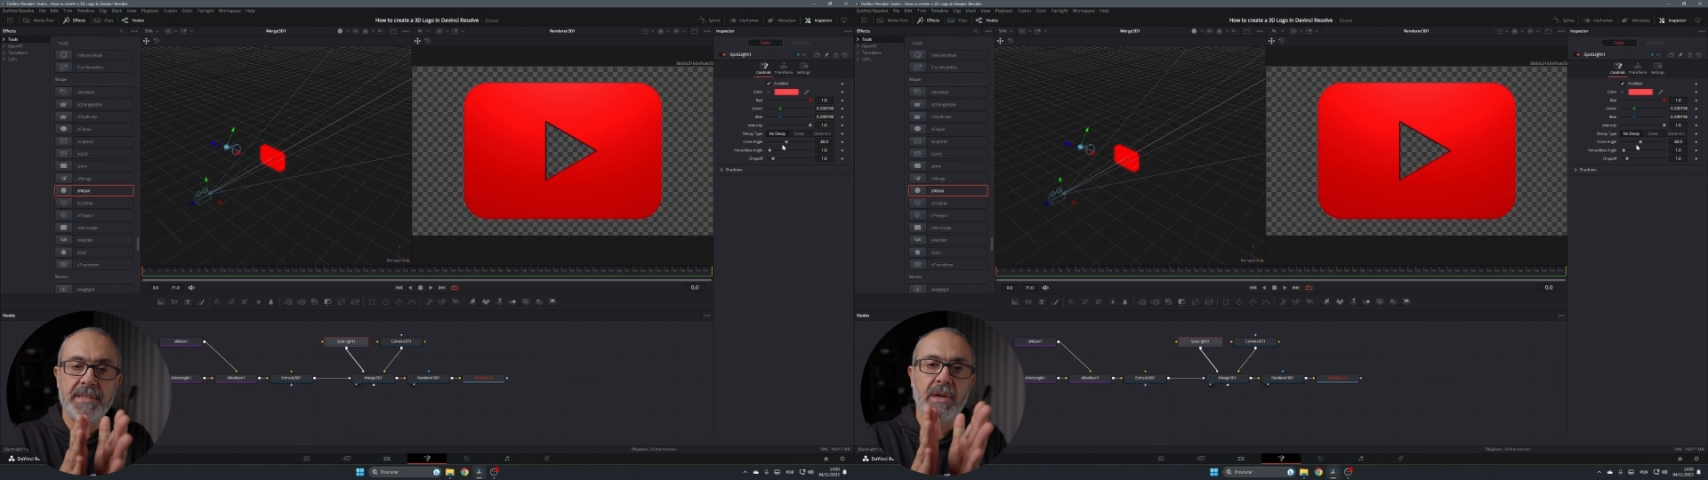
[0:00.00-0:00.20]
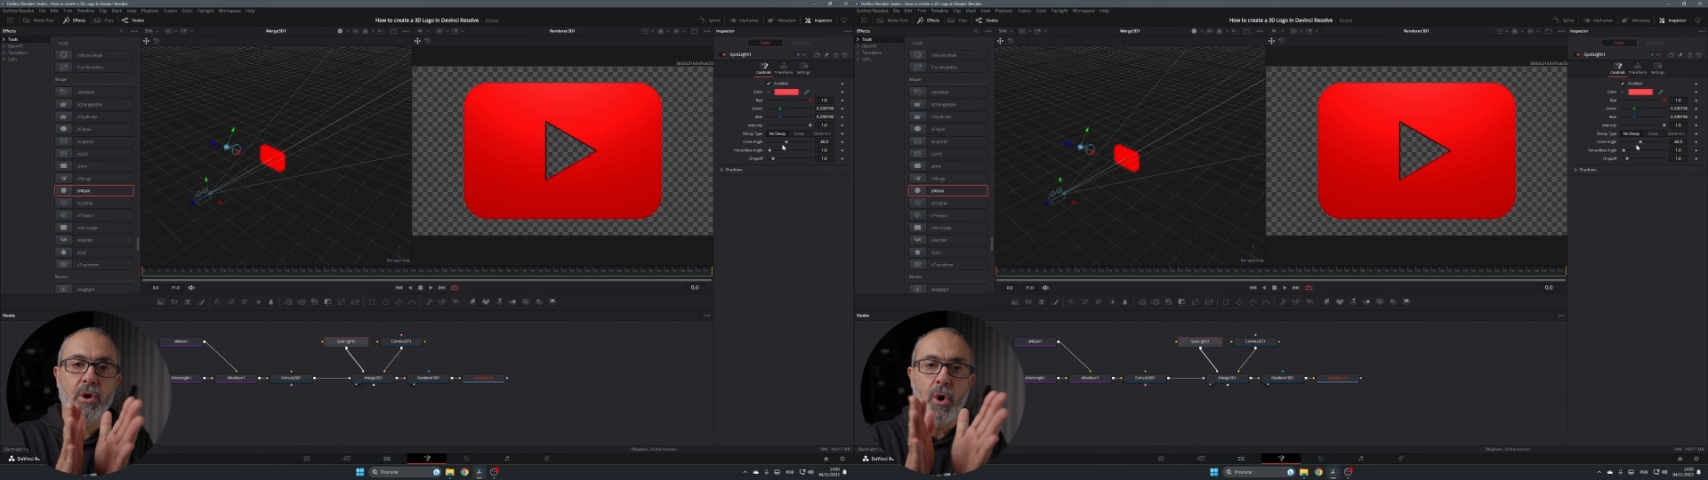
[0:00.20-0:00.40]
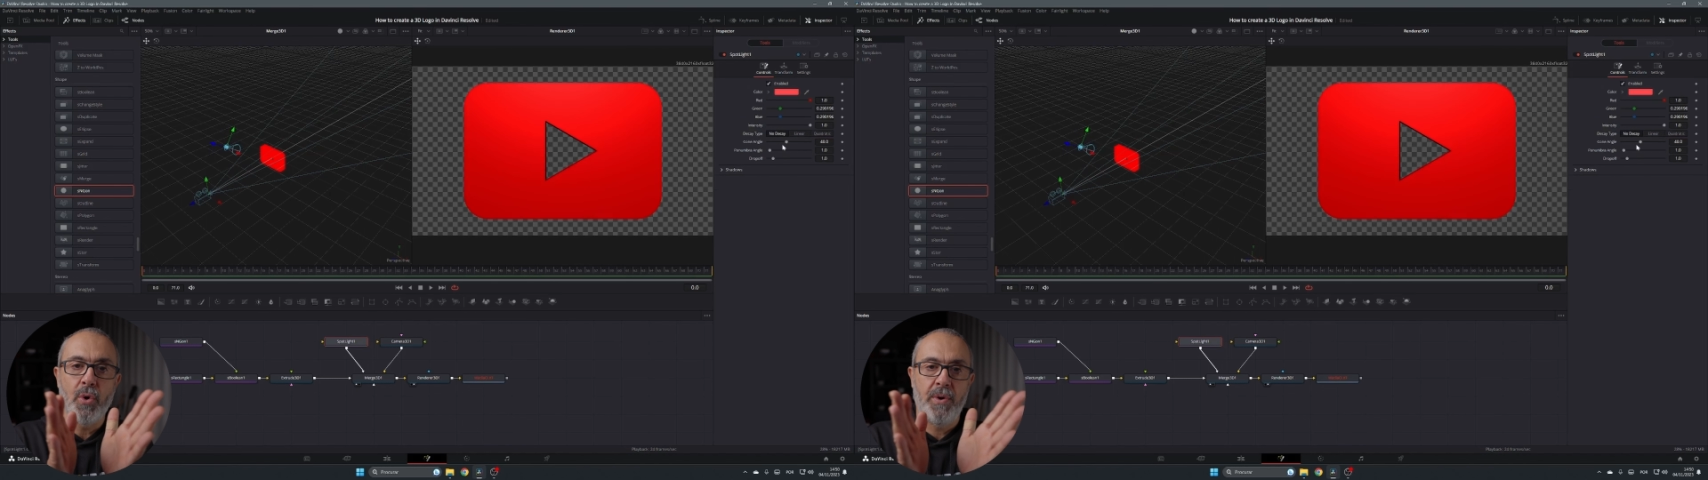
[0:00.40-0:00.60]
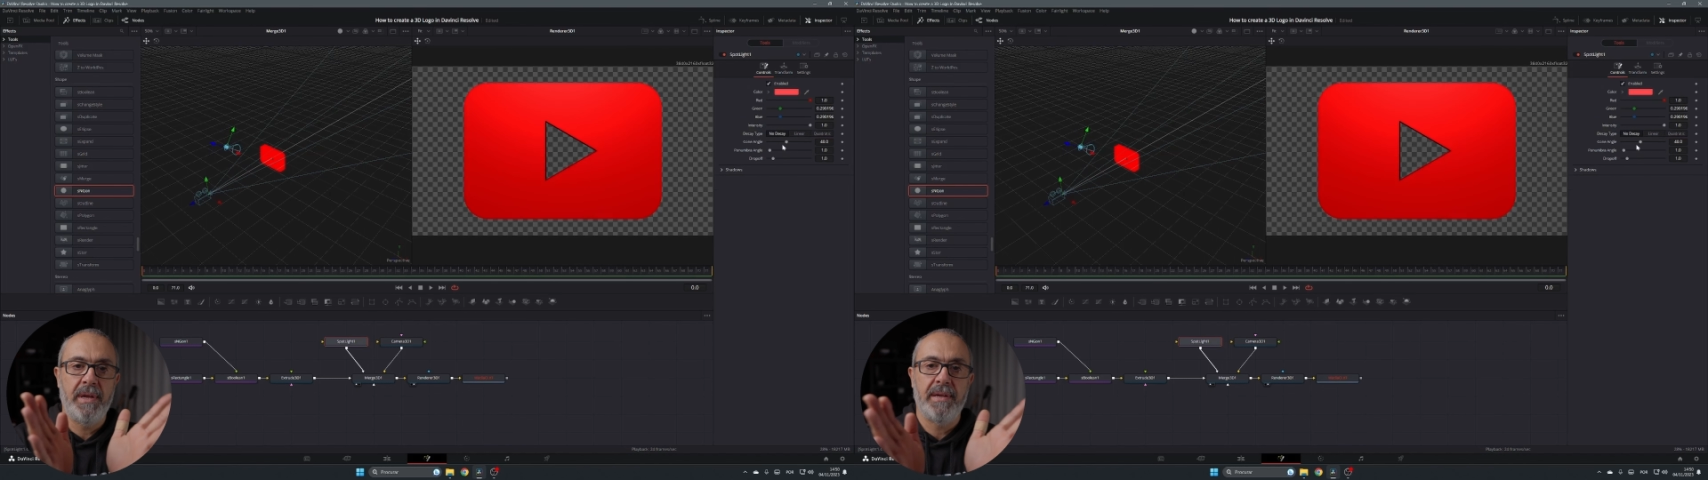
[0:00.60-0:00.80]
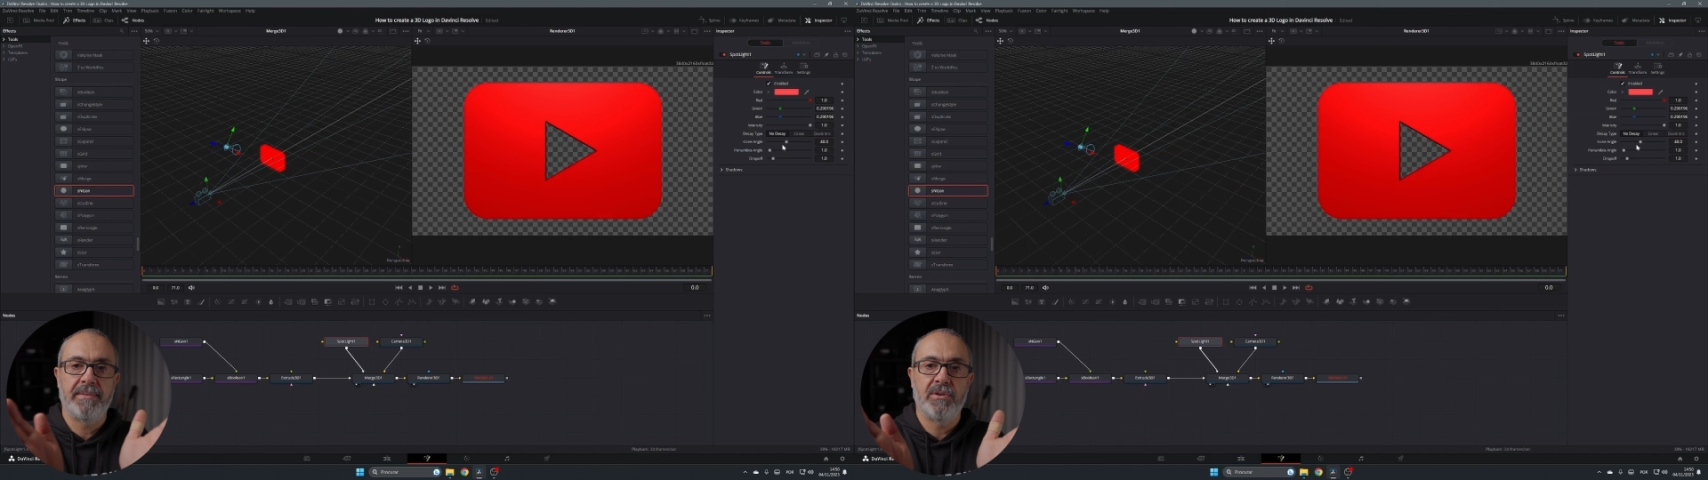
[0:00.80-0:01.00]
the cone.
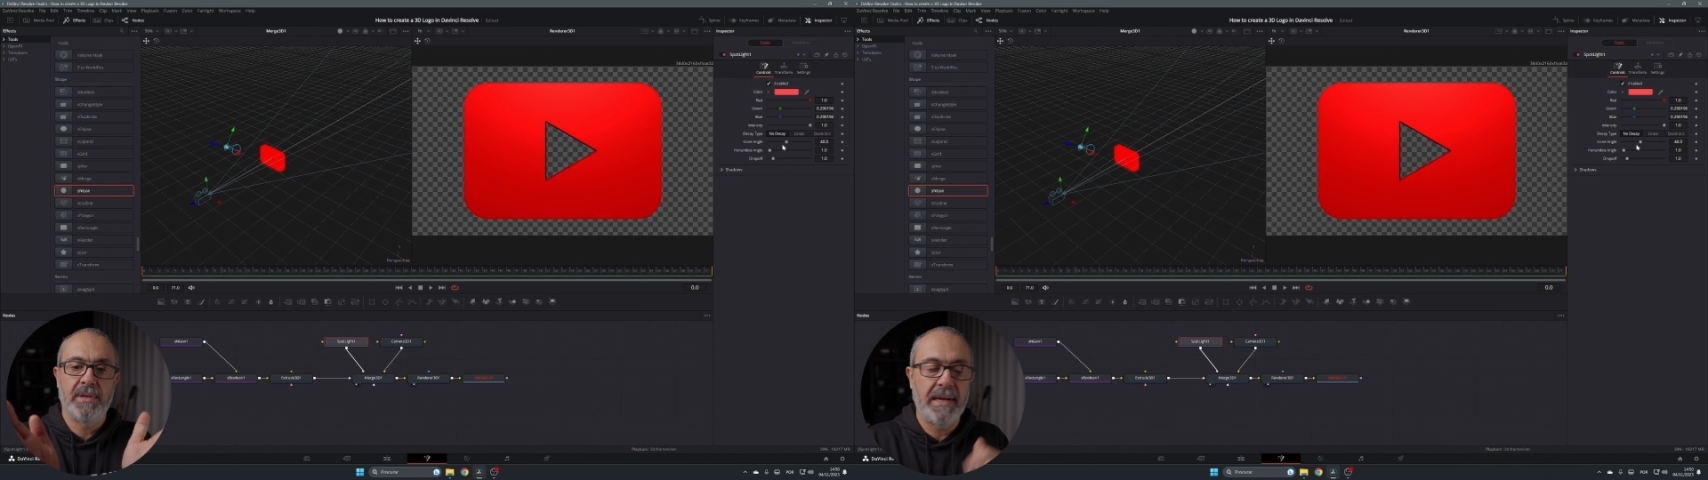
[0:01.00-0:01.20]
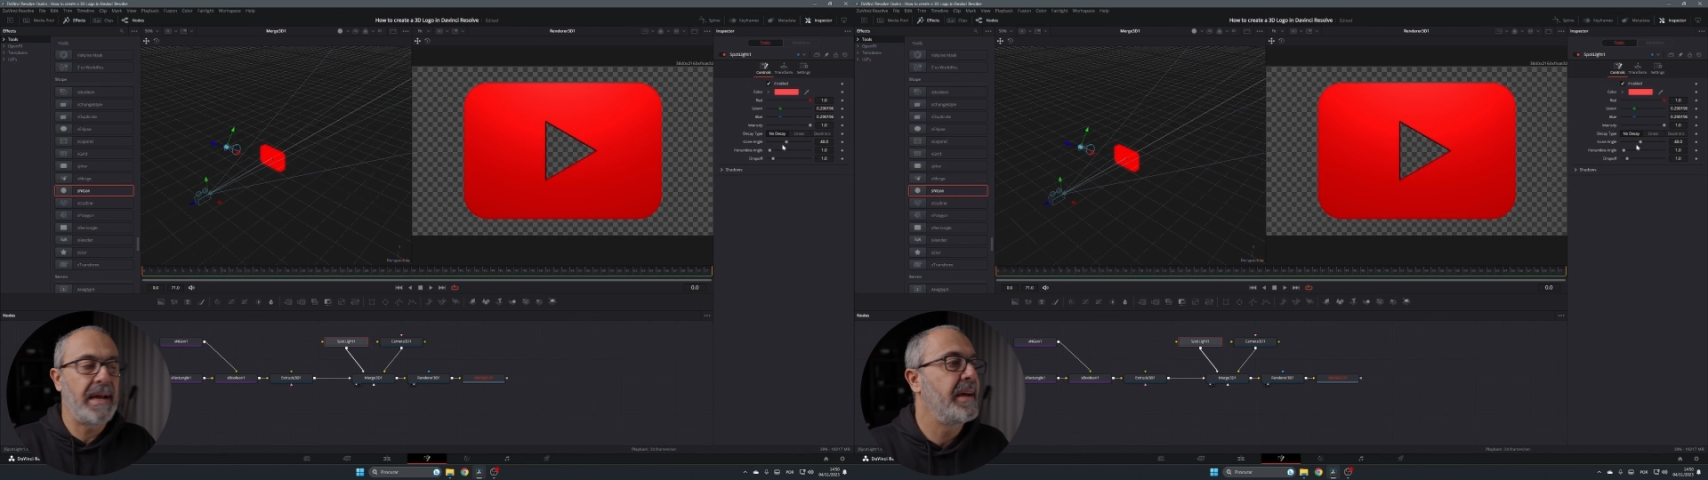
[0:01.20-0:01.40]
I'm gonna